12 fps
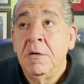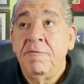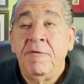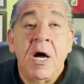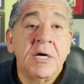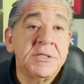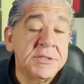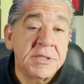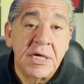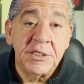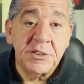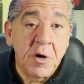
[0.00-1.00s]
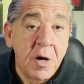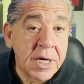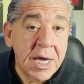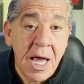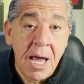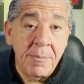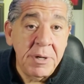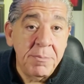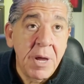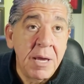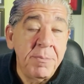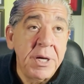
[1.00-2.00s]
fuck, since I started comedy,
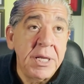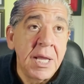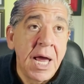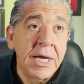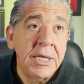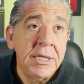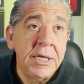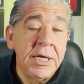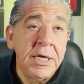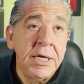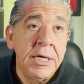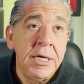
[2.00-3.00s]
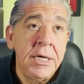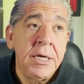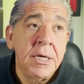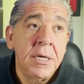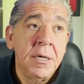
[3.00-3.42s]
maybe 92,